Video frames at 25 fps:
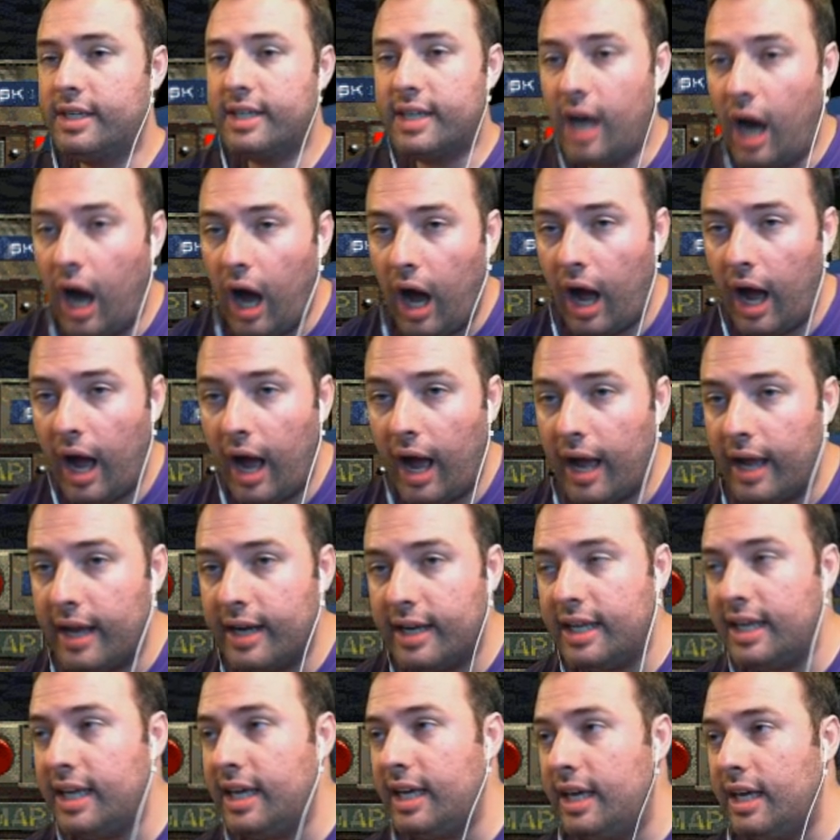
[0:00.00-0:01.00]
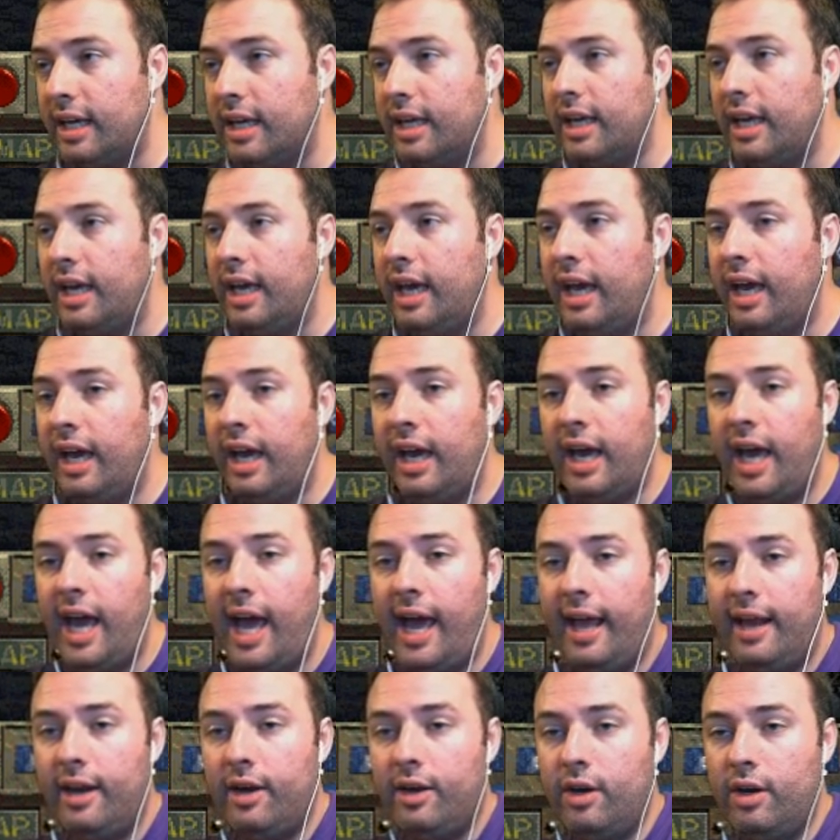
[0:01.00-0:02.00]
God!
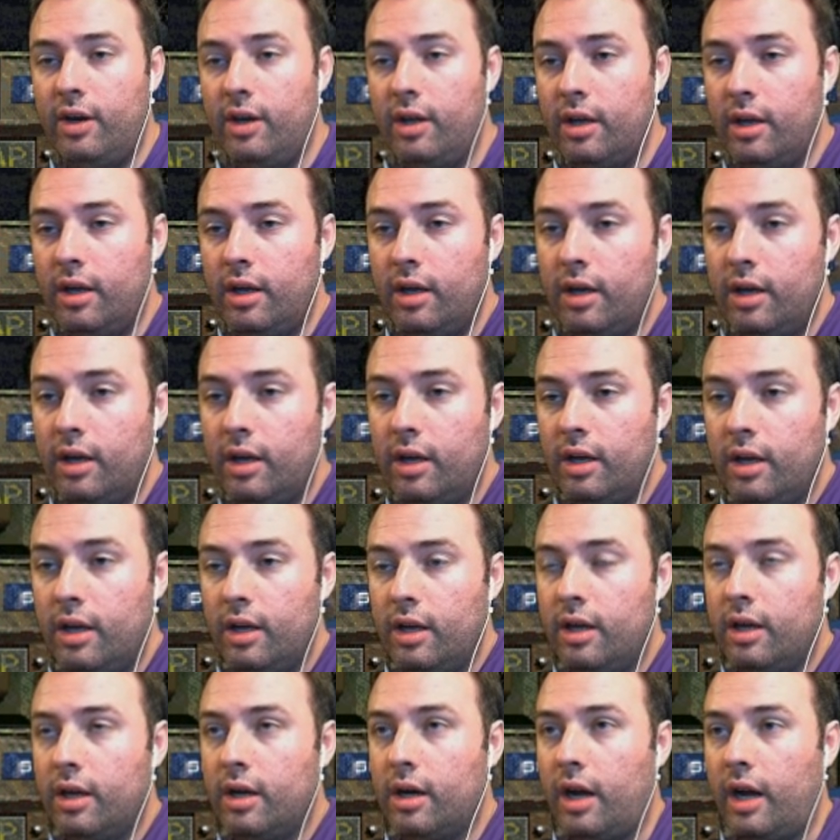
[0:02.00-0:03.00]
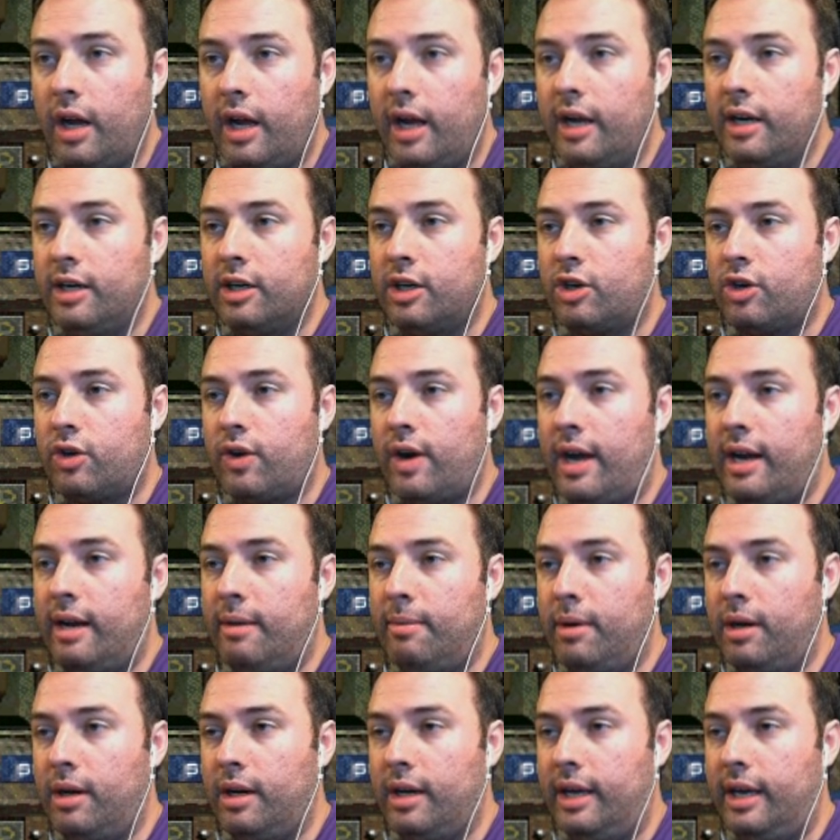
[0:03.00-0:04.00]
Ian!
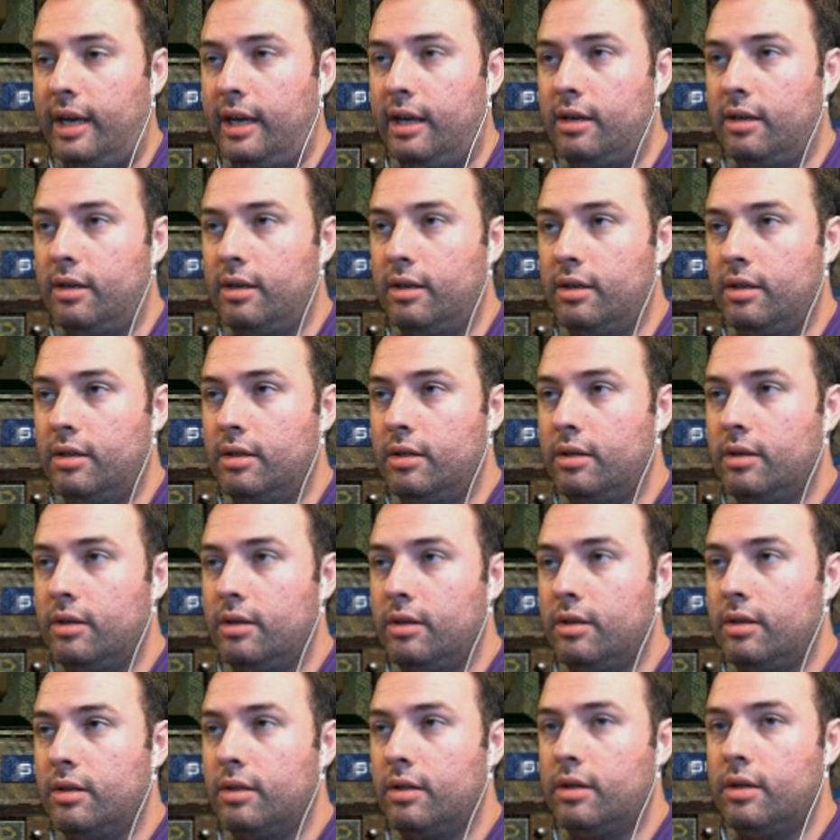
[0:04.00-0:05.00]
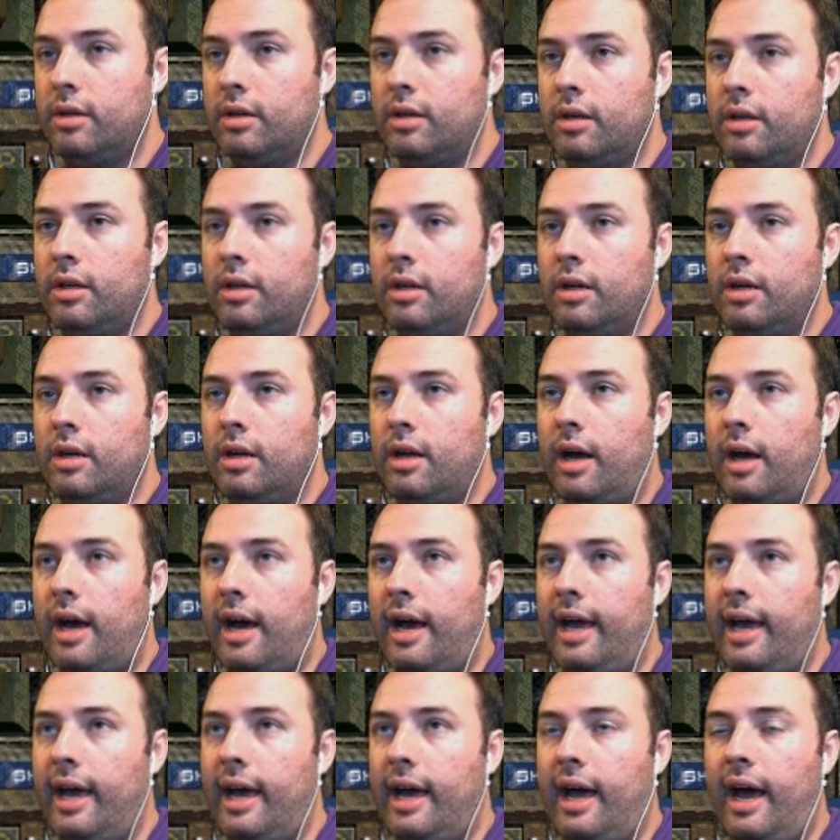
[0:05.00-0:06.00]
Incredible, Ian!
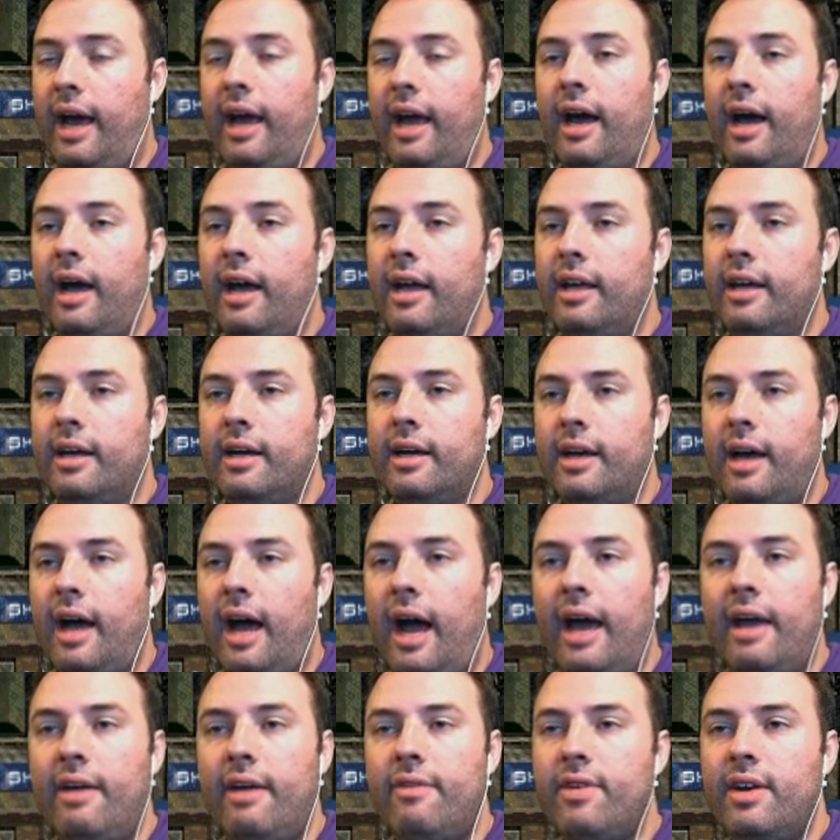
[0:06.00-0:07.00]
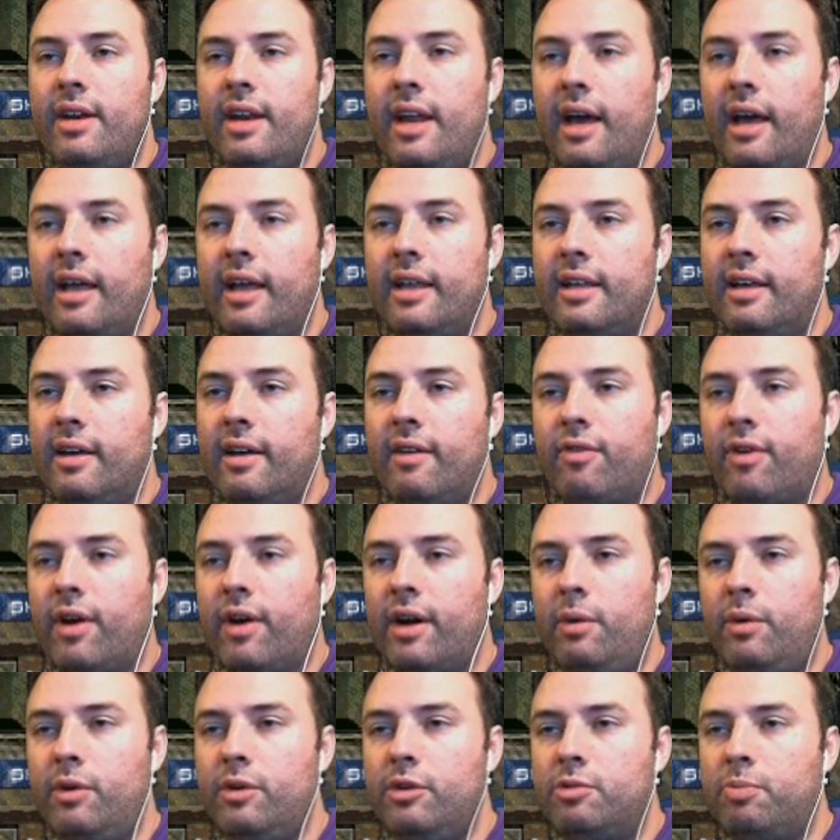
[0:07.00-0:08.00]
I, I, I've ne for
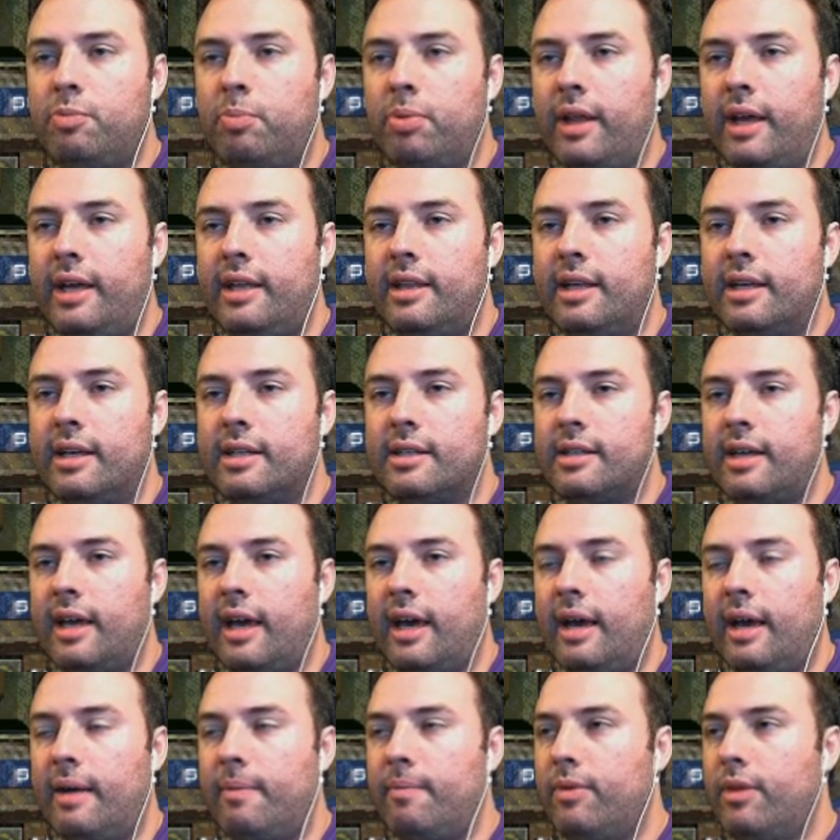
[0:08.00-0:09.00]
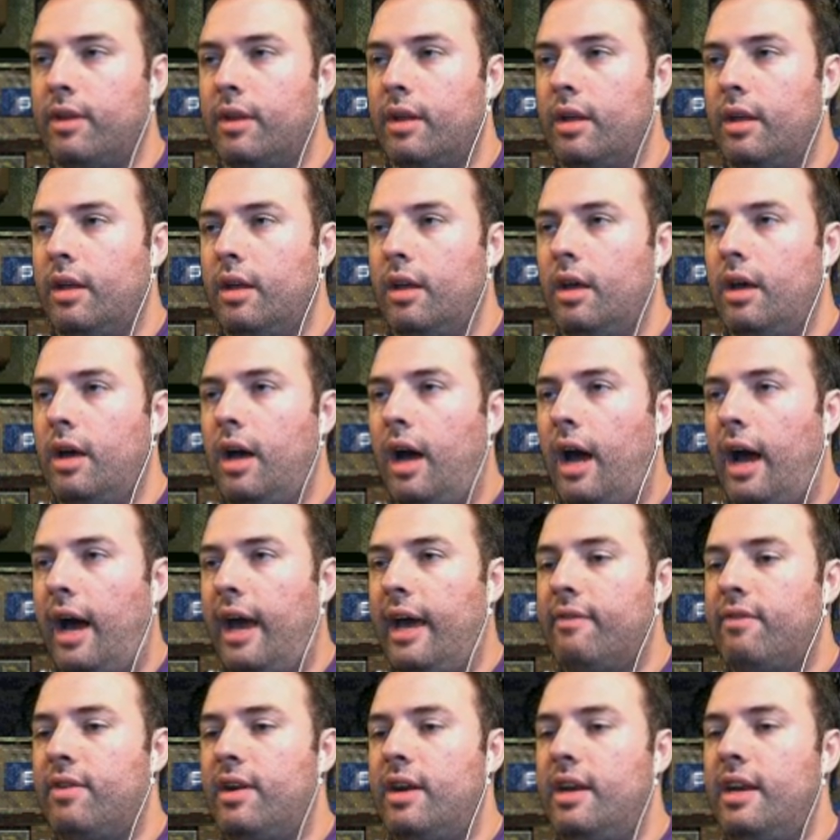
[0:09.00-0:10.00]
anyone who's played this game, I
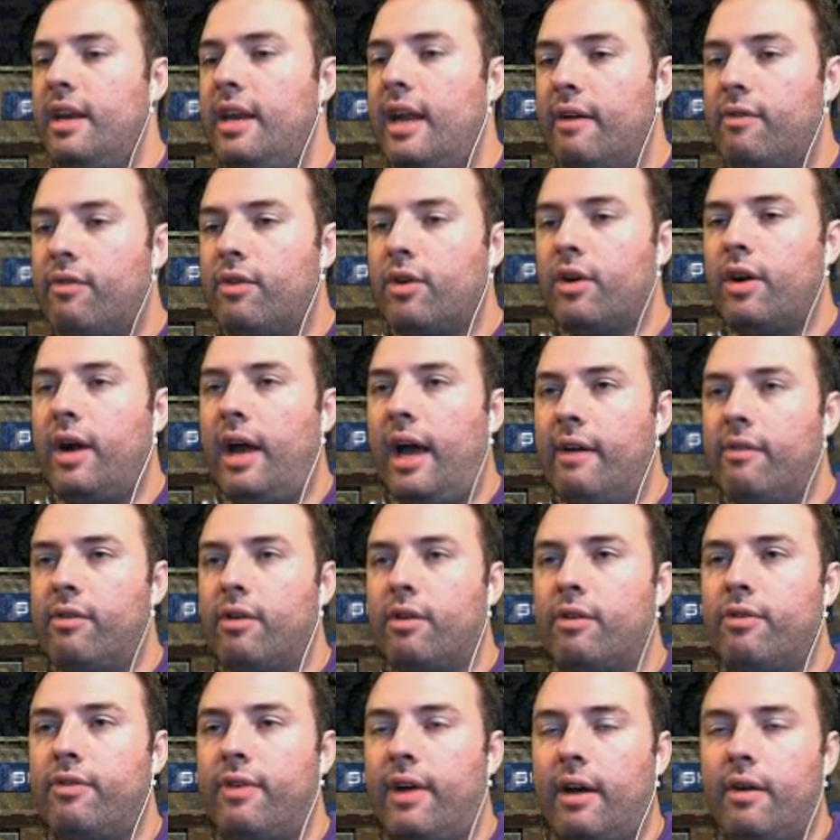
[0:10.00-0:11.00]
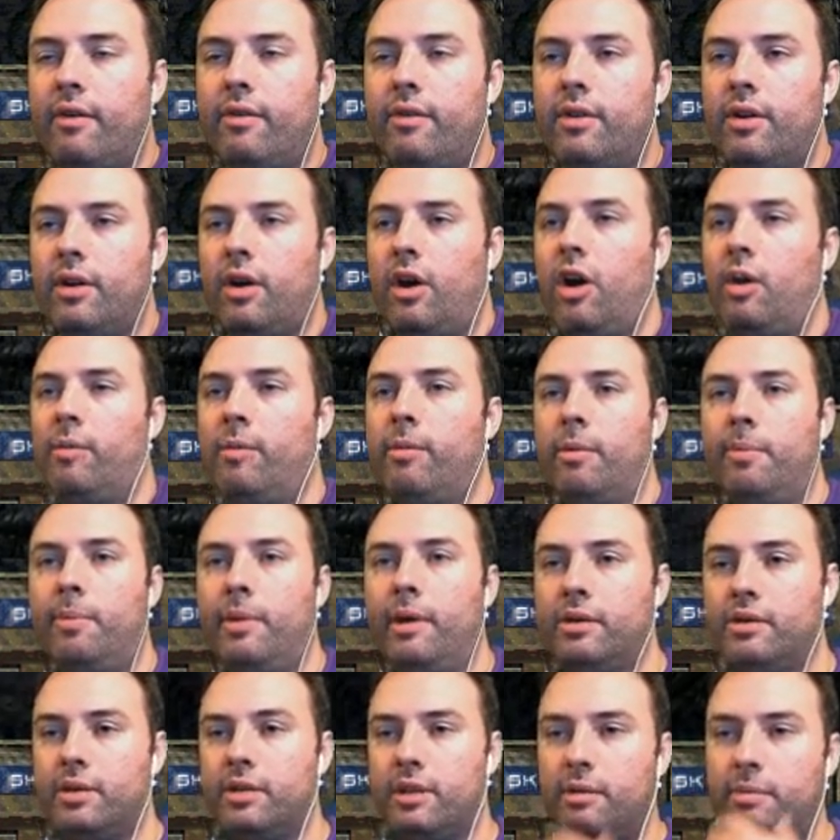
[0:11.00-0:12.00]
have never ever found armor
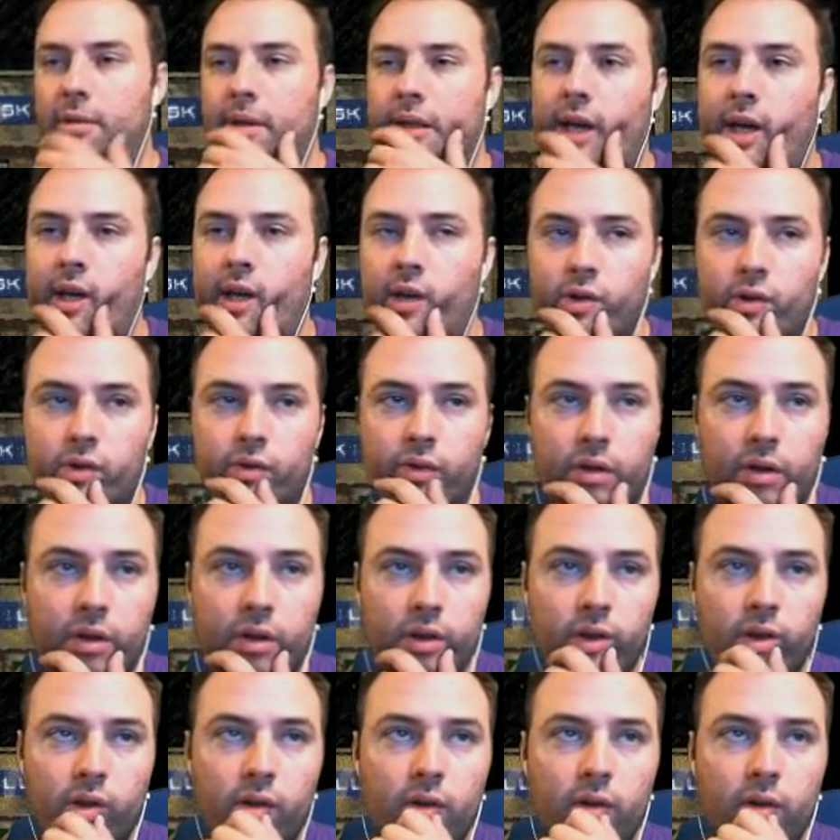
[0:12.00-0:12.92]
piercing to be that useful